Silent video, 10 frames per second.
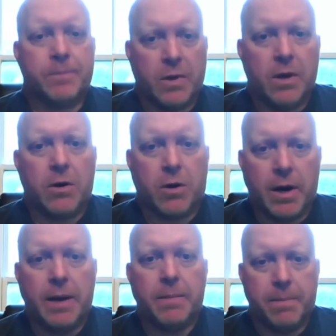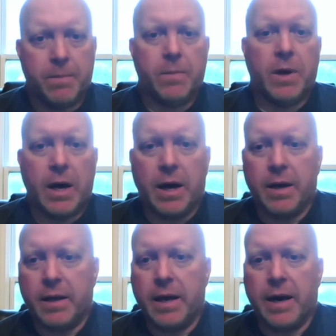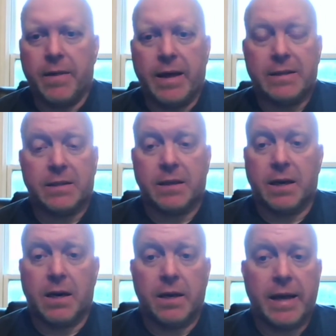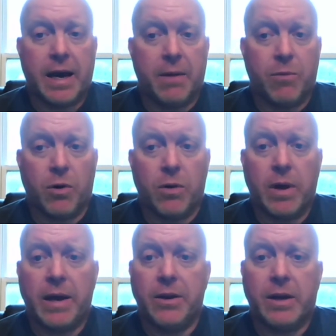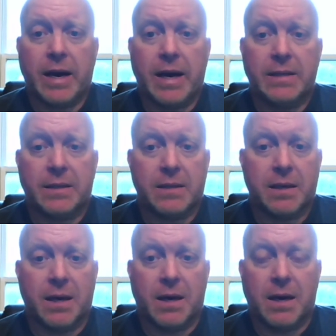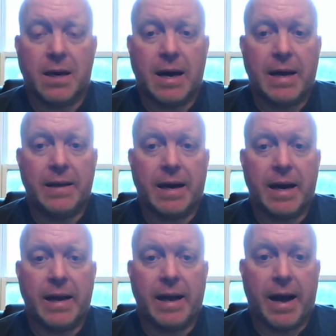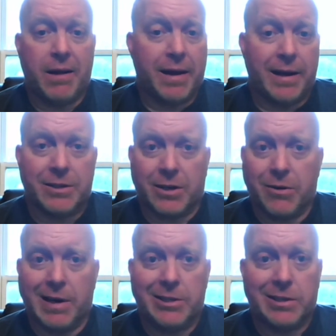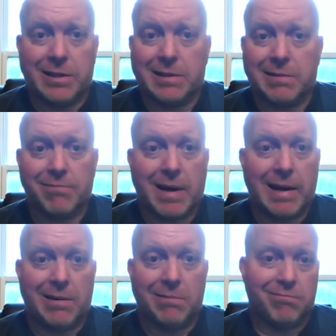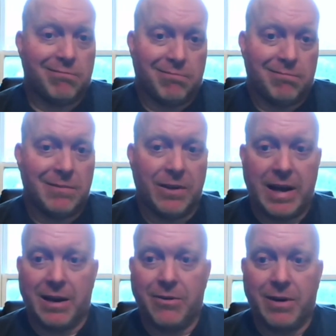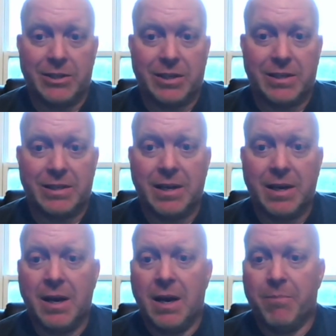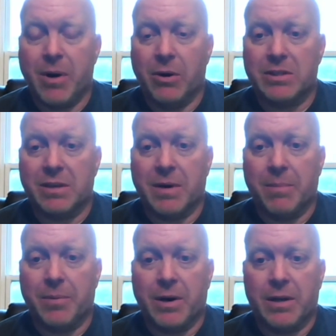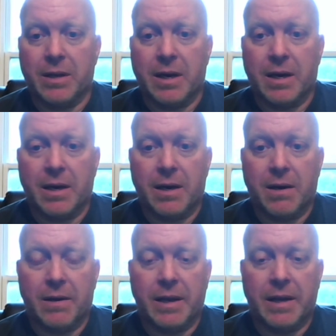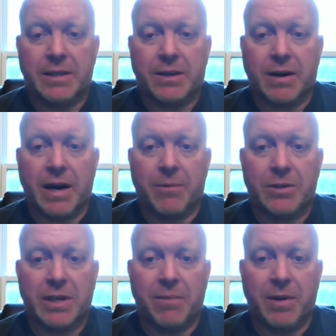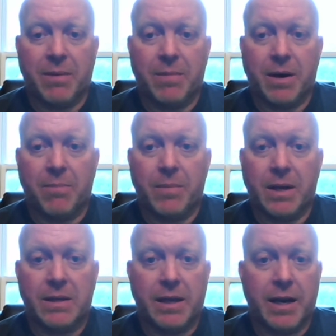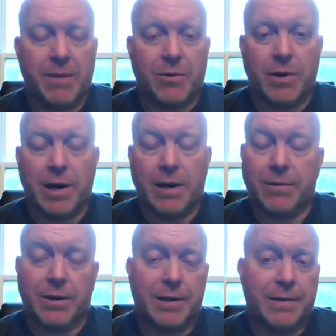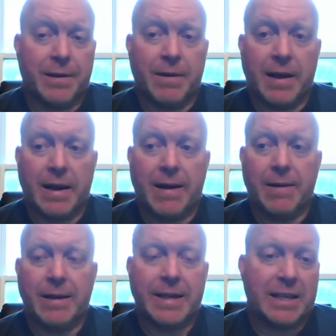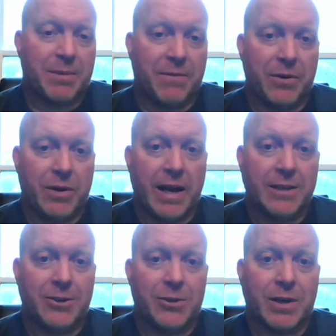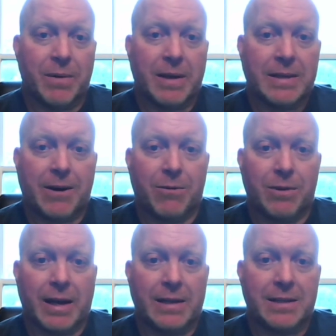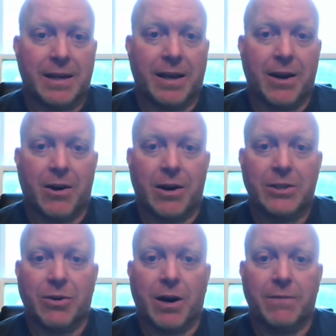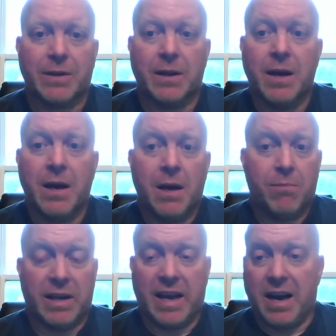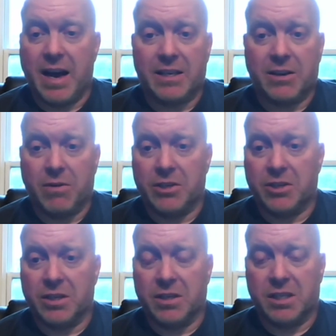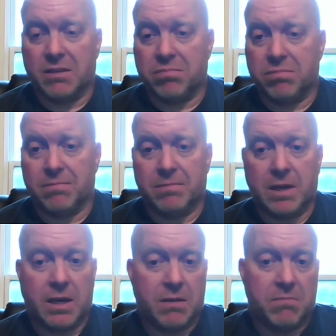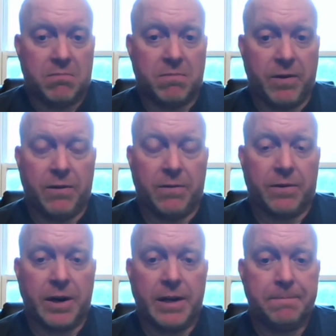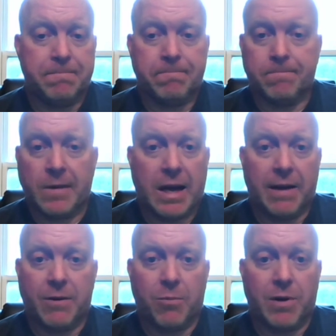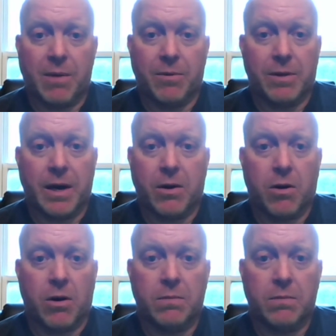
Mm-hmm. Great. Yeah, yeah, that's uh, yeah. More than and you guys, uh, I I I'll answer questions. I don't. If you got questions, post them up on uh, on Instagram or send me a, a, a DM or whatever. And it, it, uh, it, takes me a few days usually because I don't, like I said, get on it too often. But yeah, ask questions. Um, feel free. I have no problem with that at all.